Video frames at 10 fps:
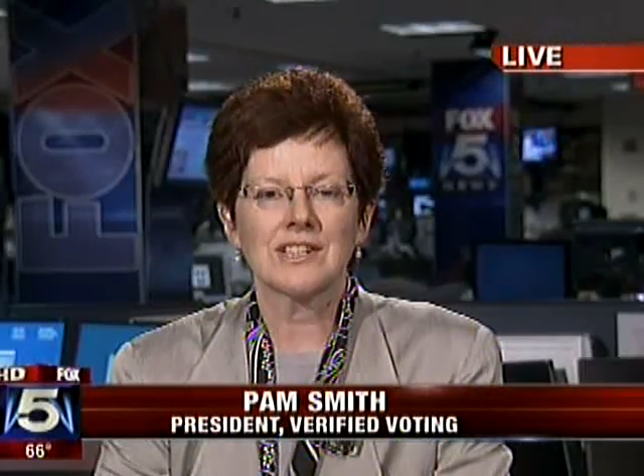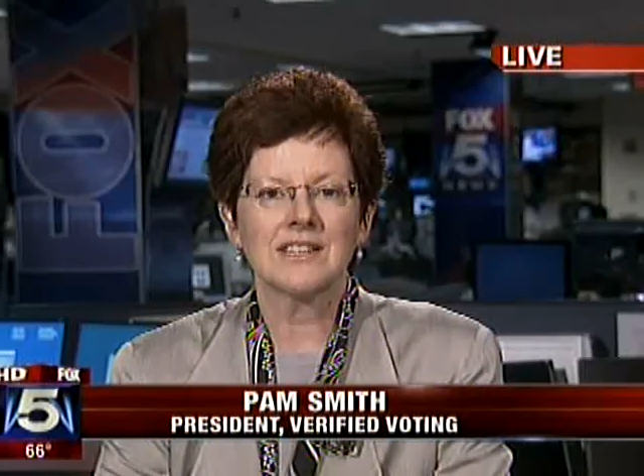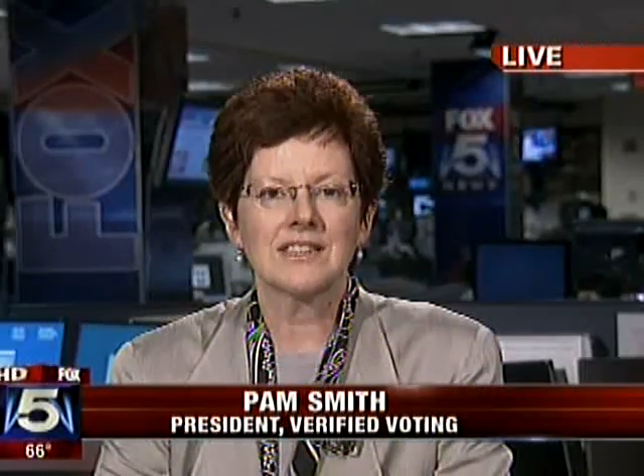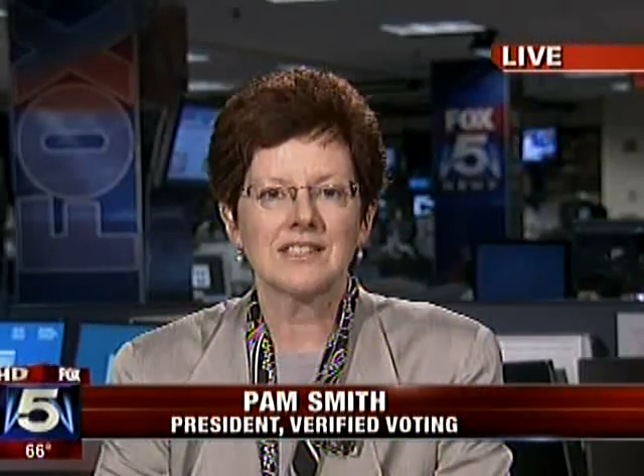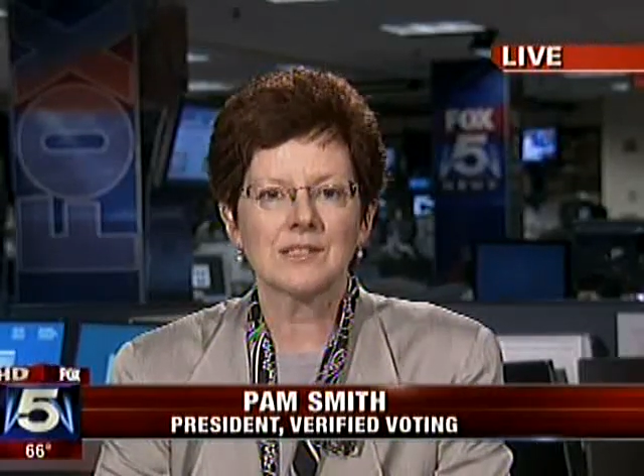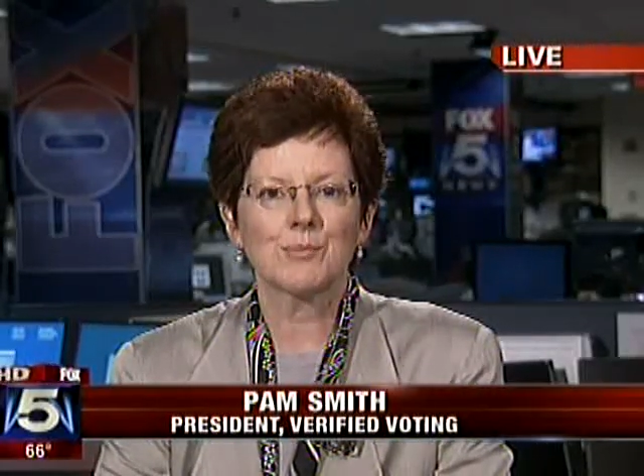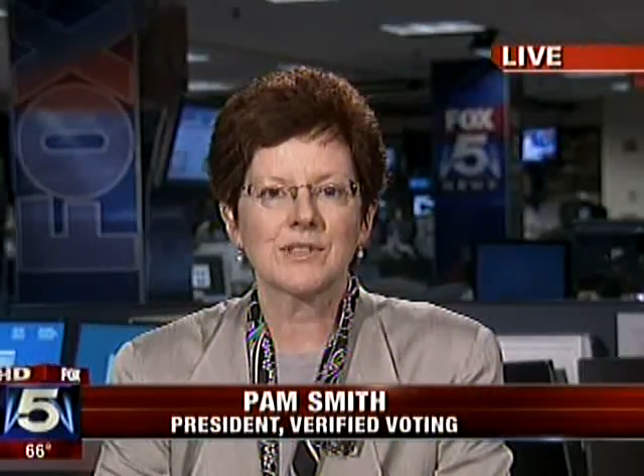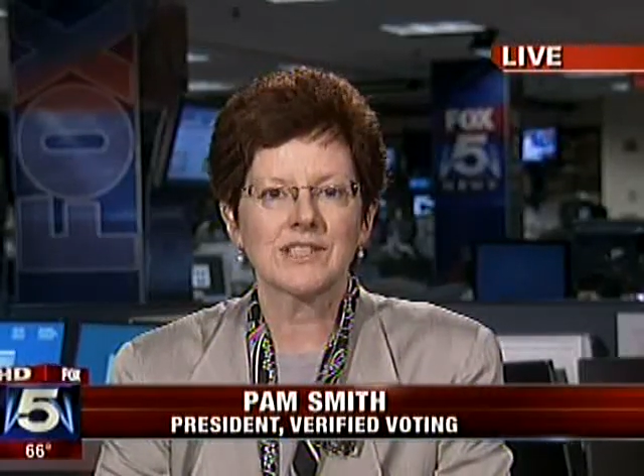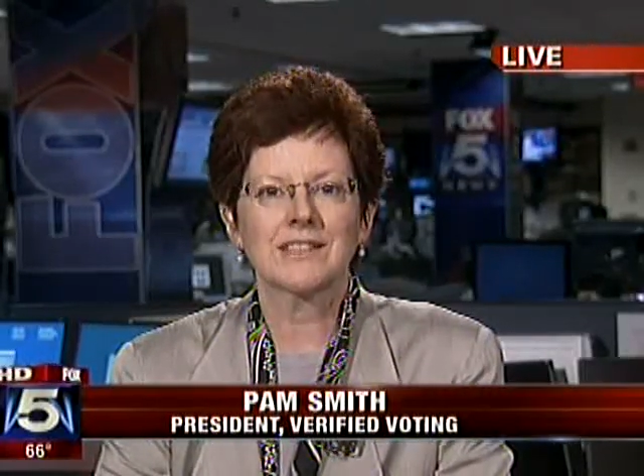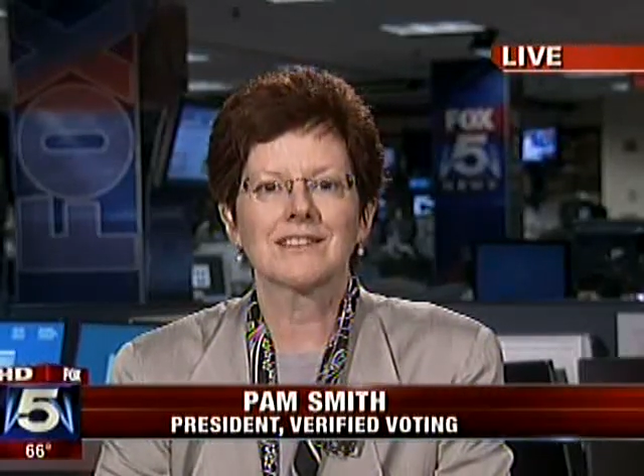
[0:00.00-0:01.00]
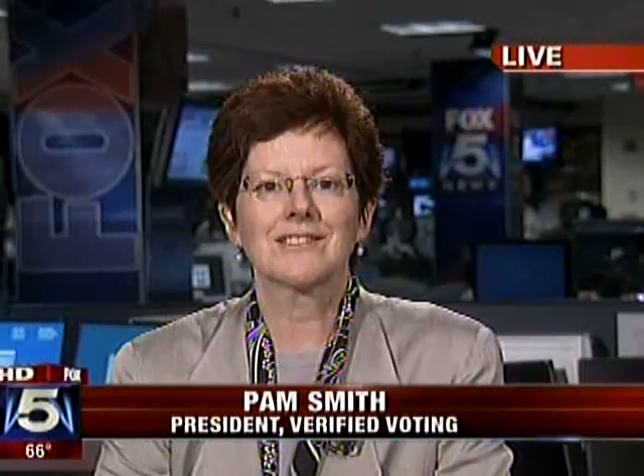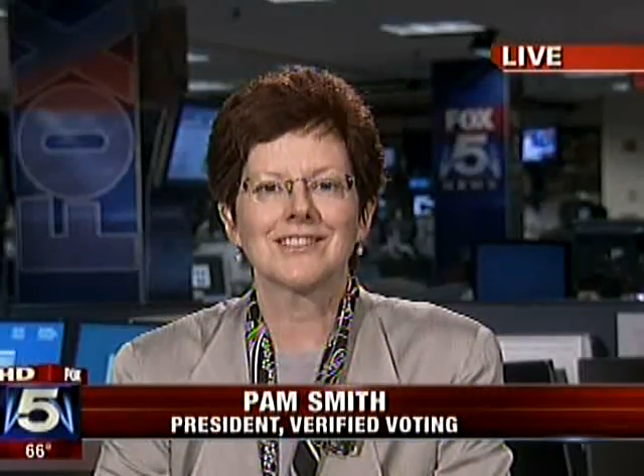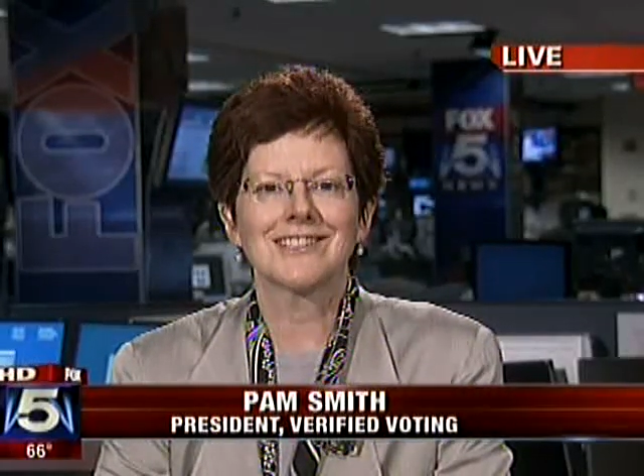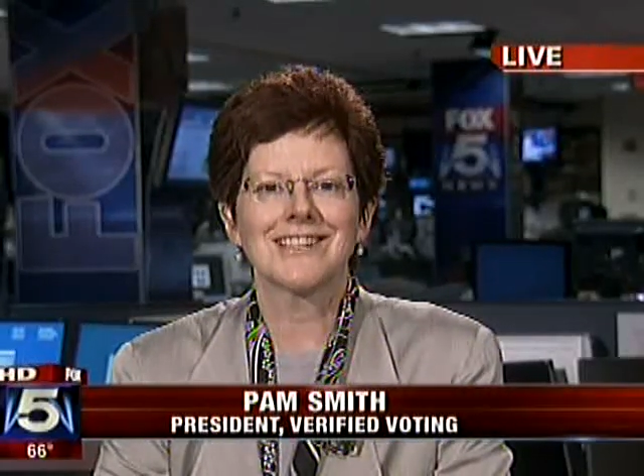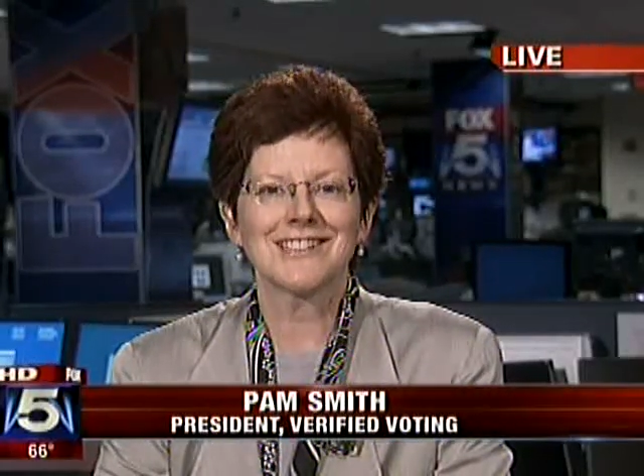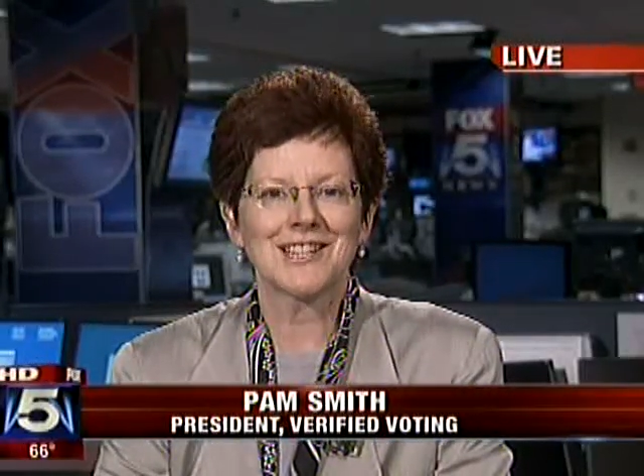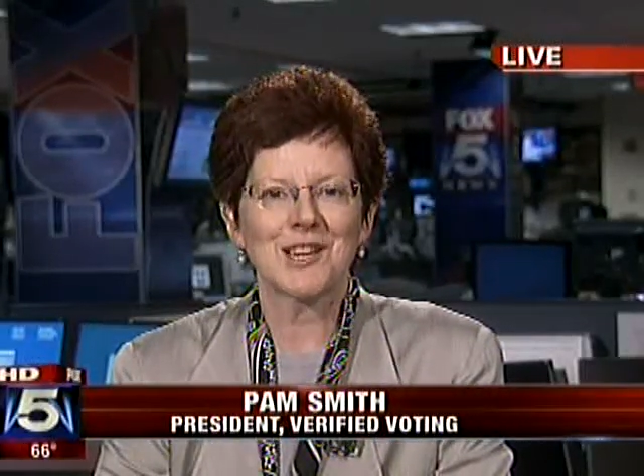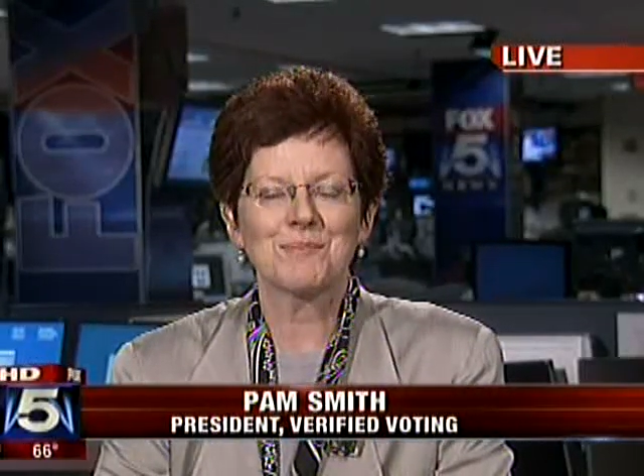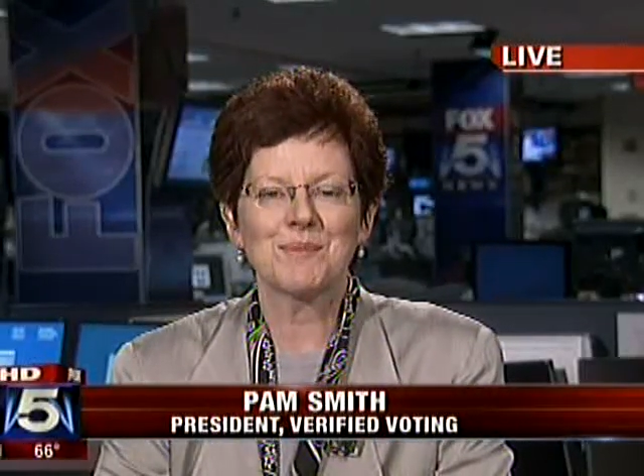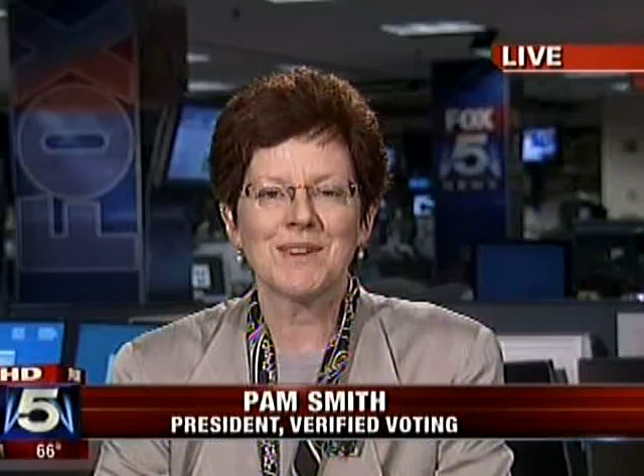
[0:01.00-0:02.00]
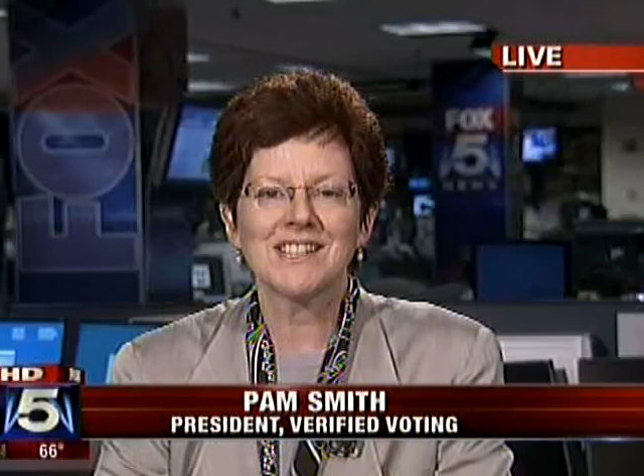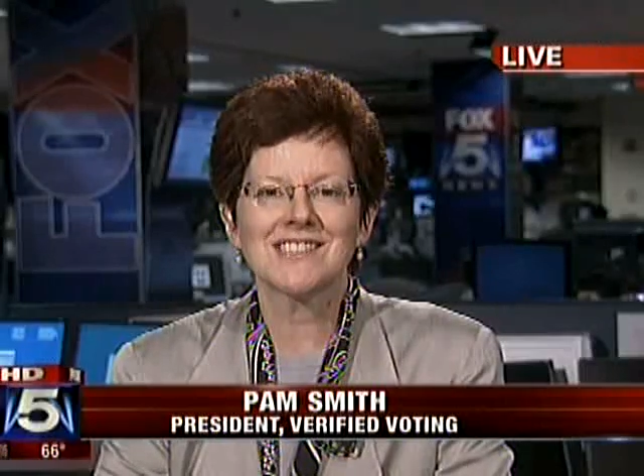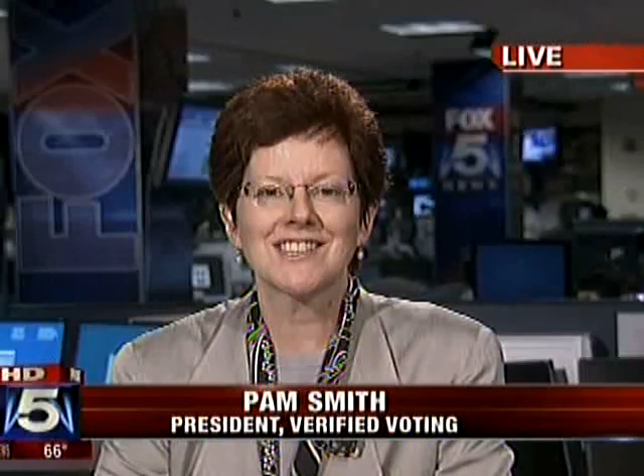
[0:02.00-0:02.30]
and this particular internet can't be made